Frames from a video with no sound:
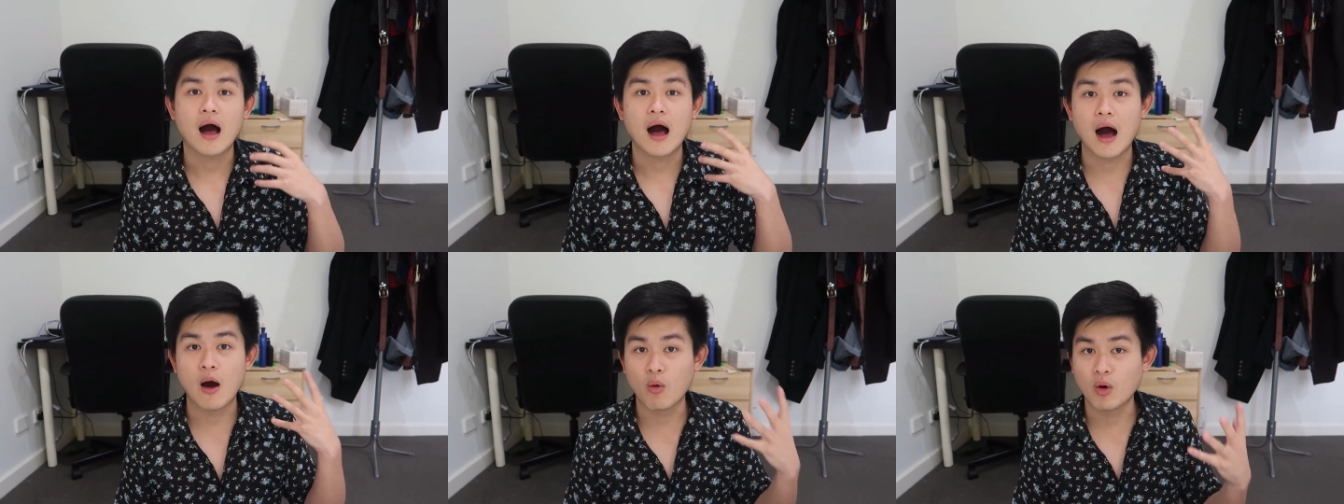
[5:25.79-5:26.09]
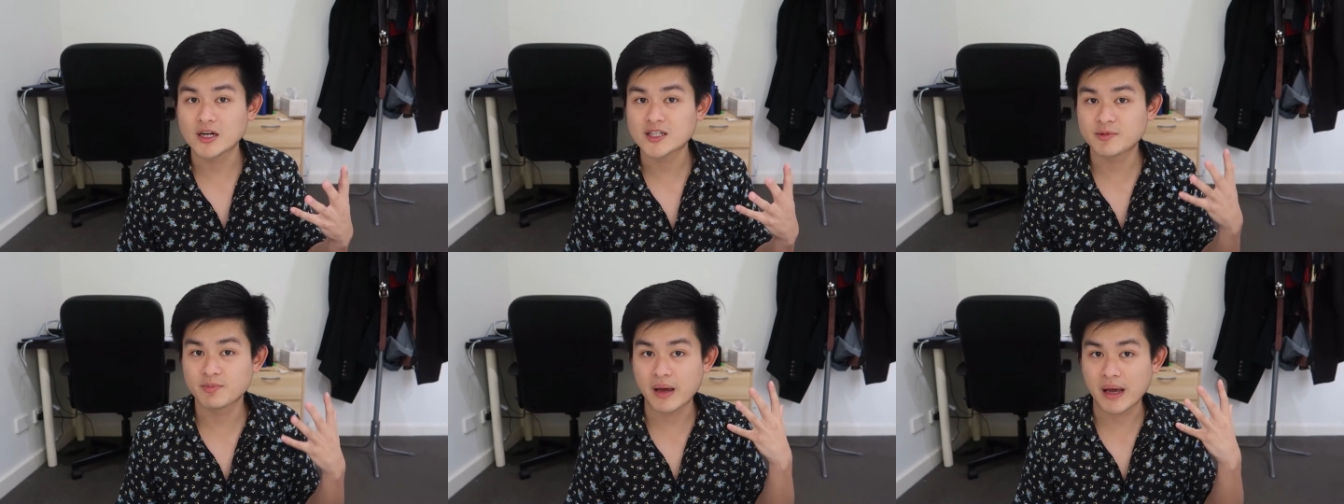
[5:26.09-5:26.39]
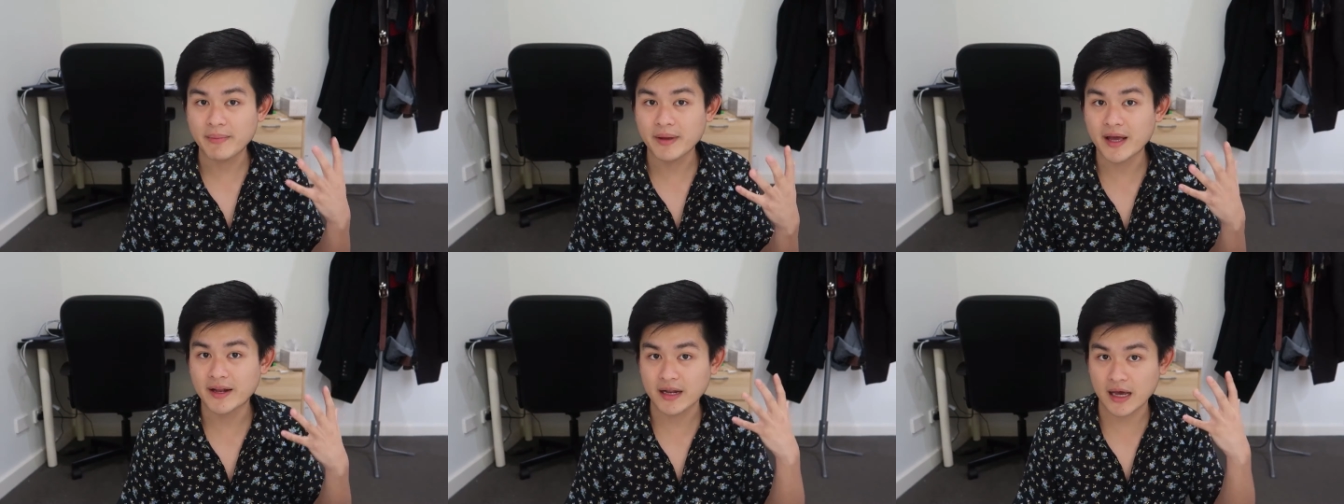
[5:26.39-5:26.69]
I watched
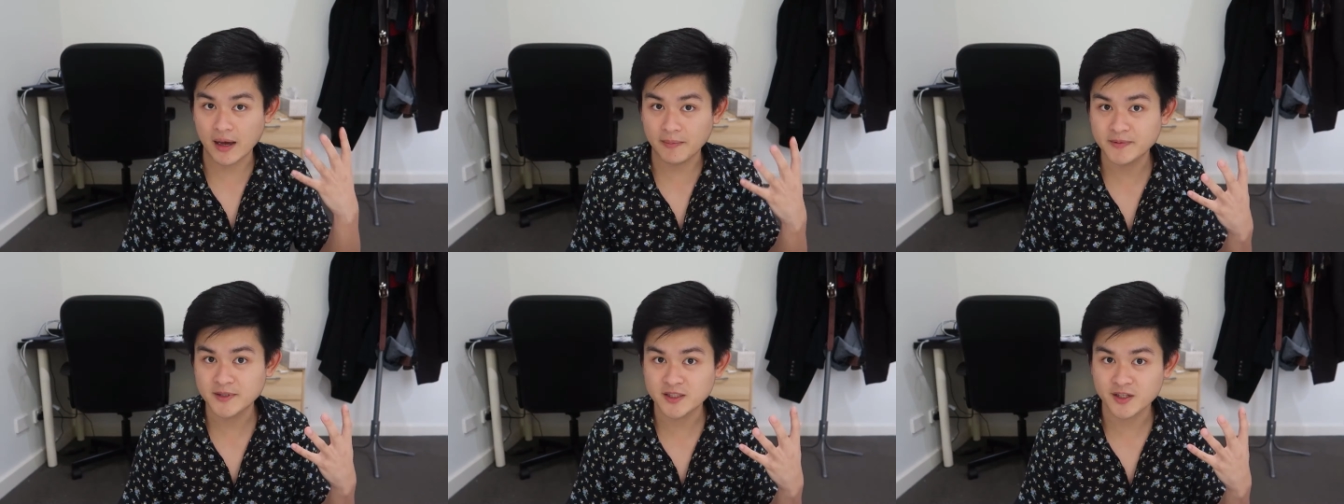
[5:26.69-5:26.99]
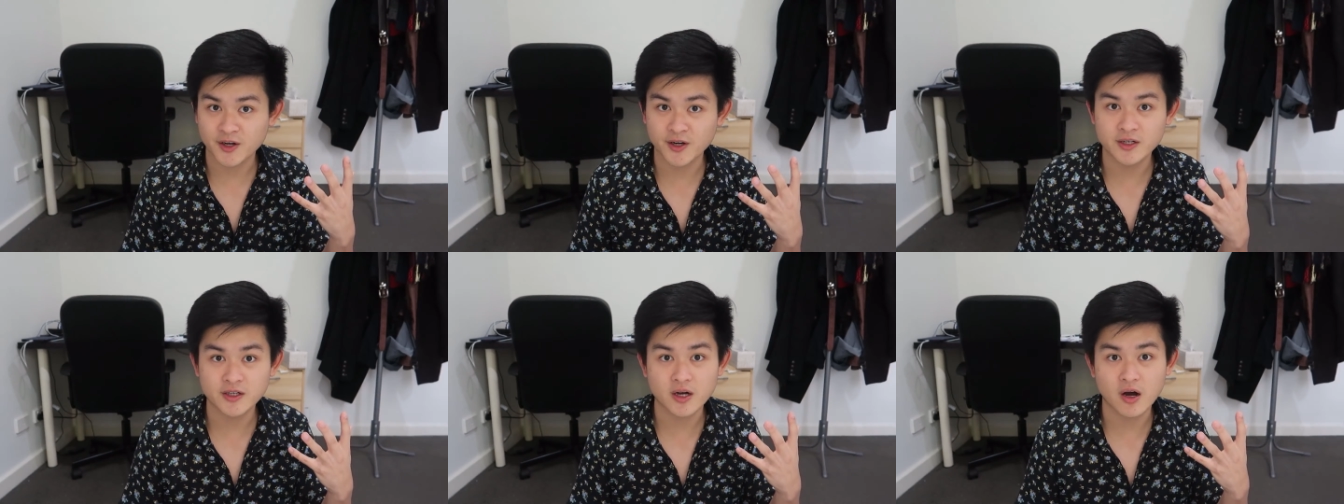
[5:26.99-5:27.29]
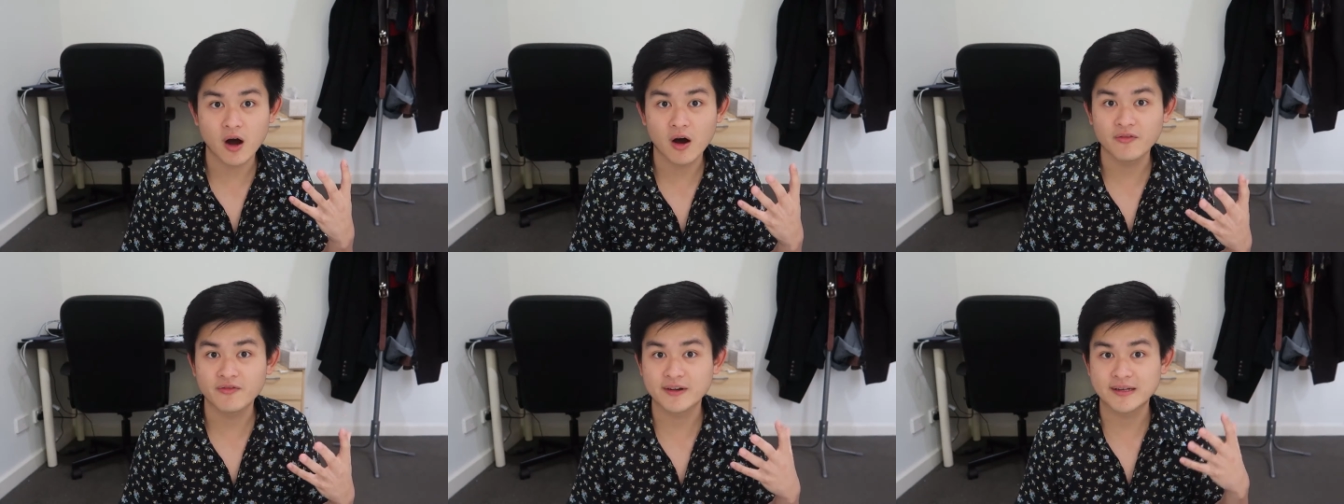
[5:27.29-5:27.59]
maybe an episode
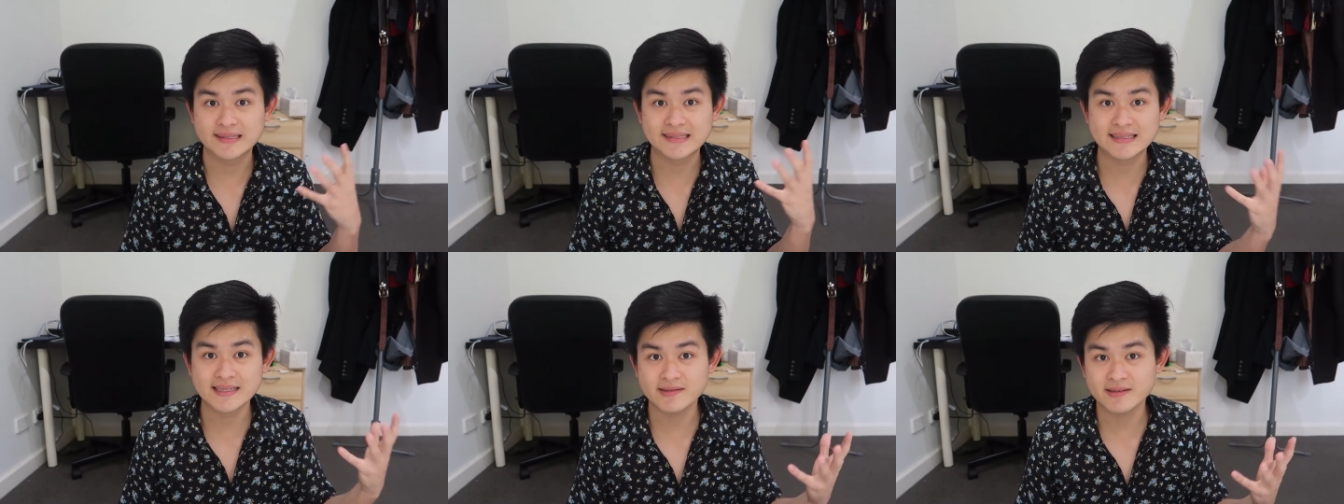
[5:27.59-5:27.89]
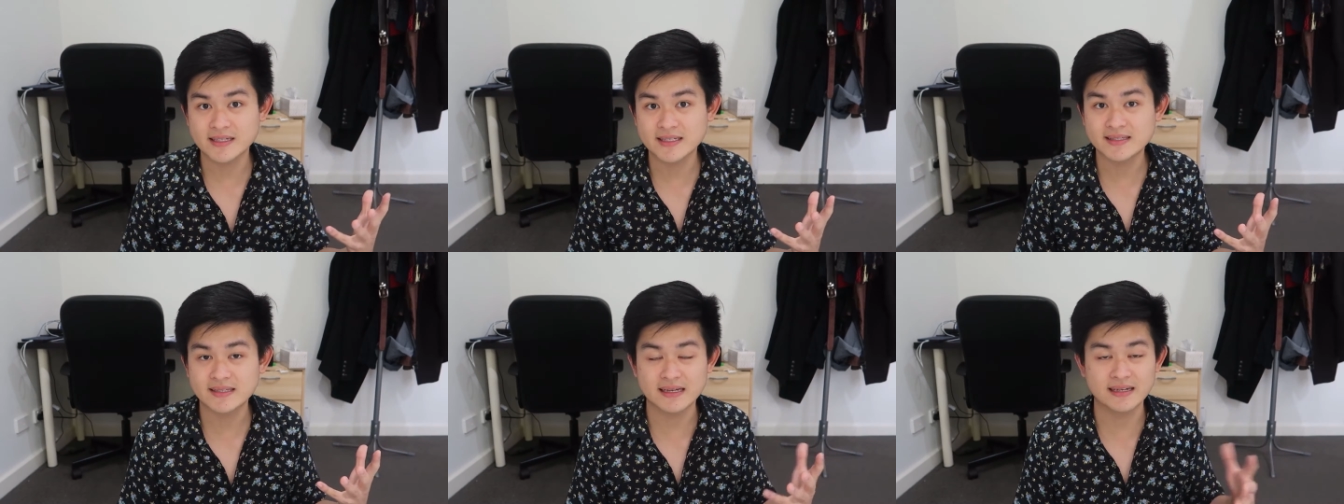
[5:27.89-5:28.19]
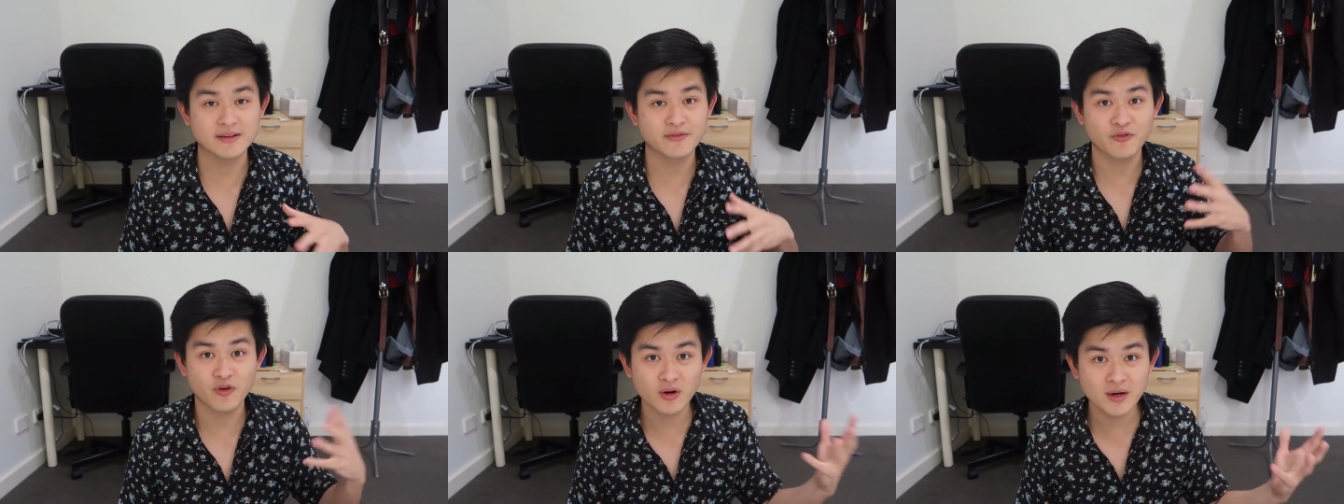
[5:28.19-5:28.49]
of a series
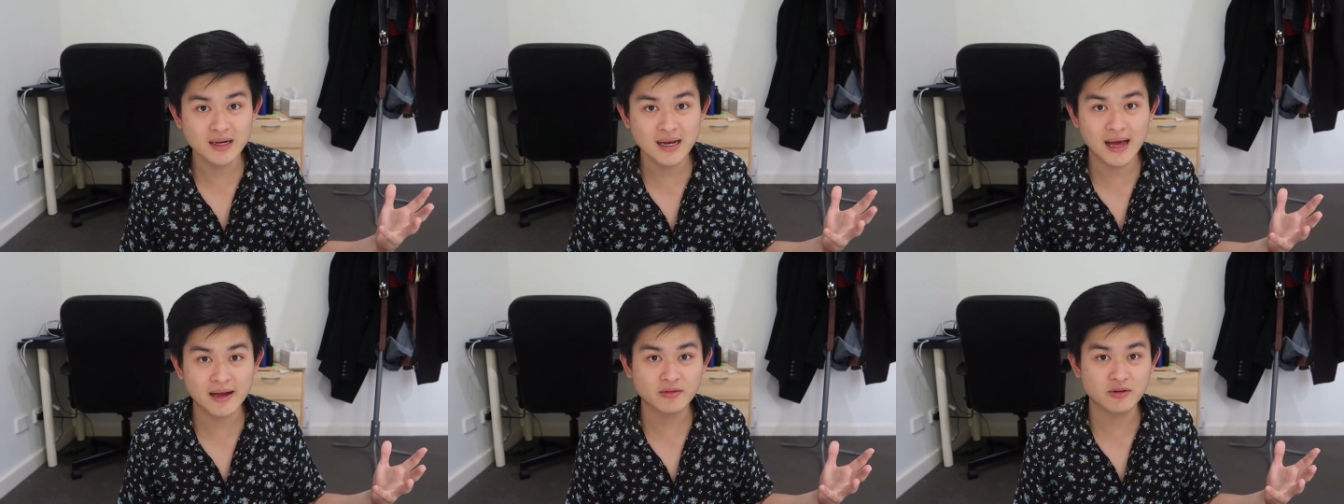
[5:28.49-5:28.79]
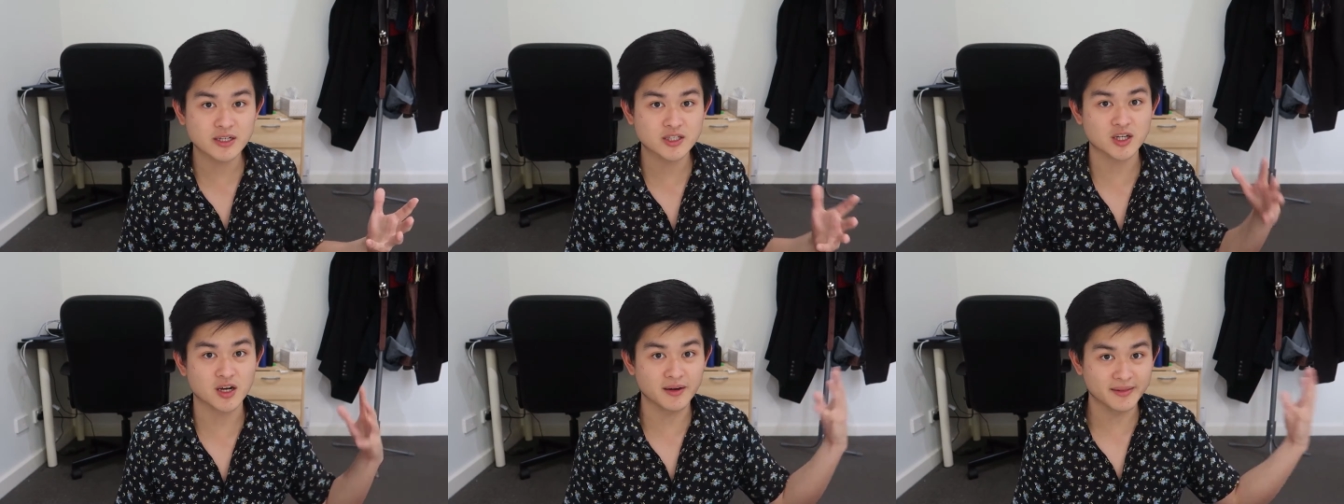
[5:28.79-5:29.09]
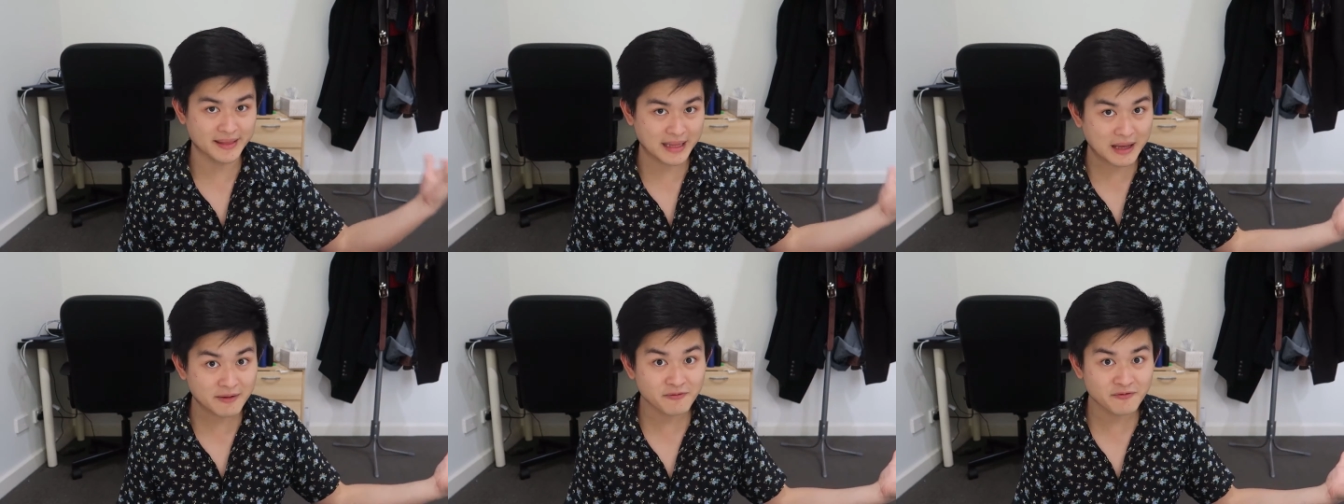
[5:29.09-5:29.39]
in a foreign language
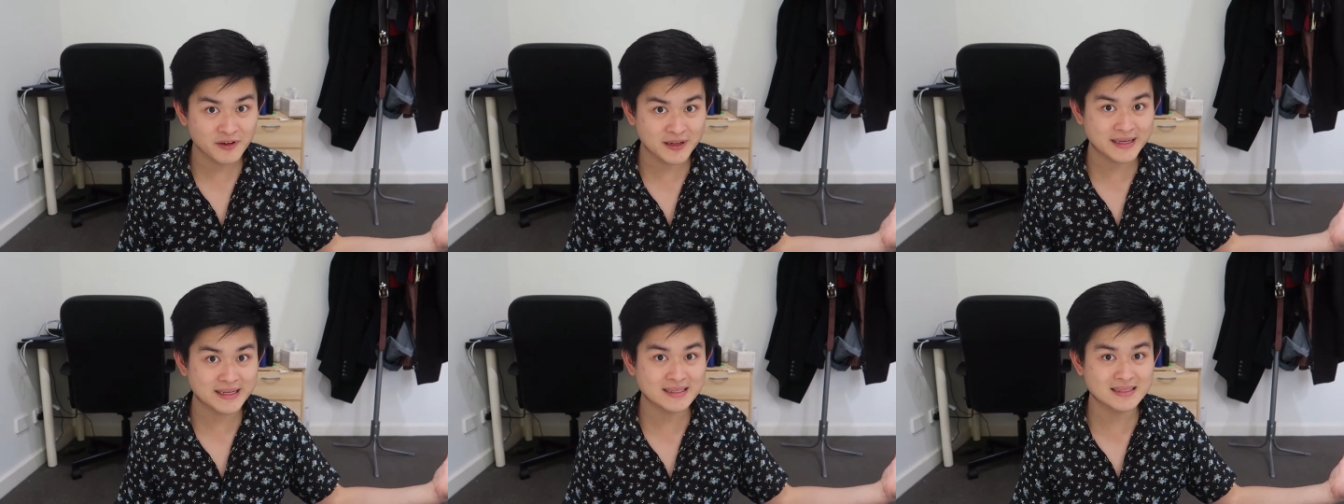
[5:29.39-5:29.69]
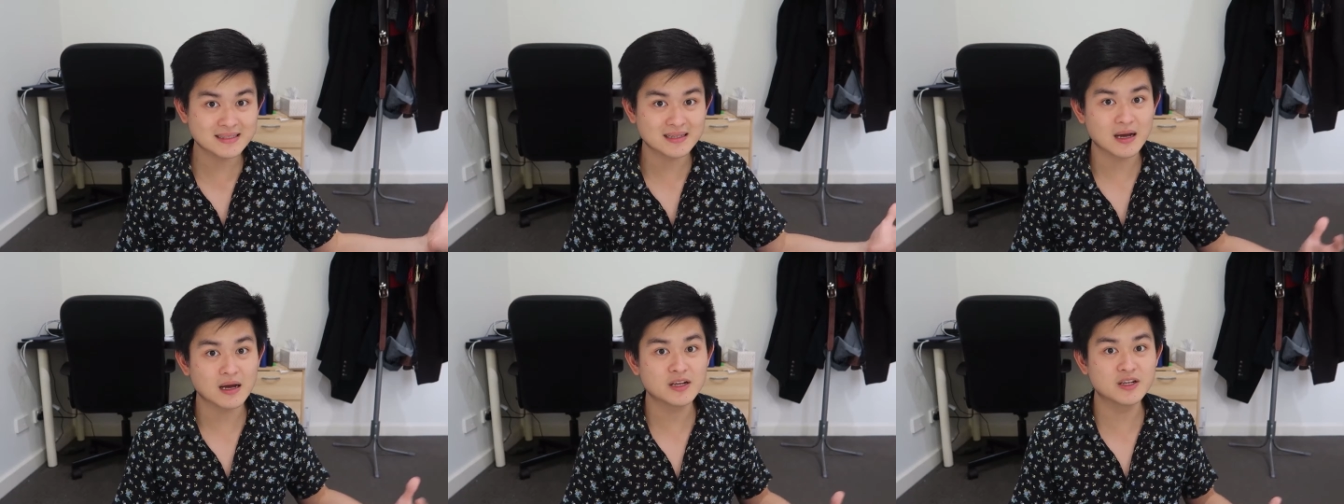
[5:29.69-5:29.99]
on Netflix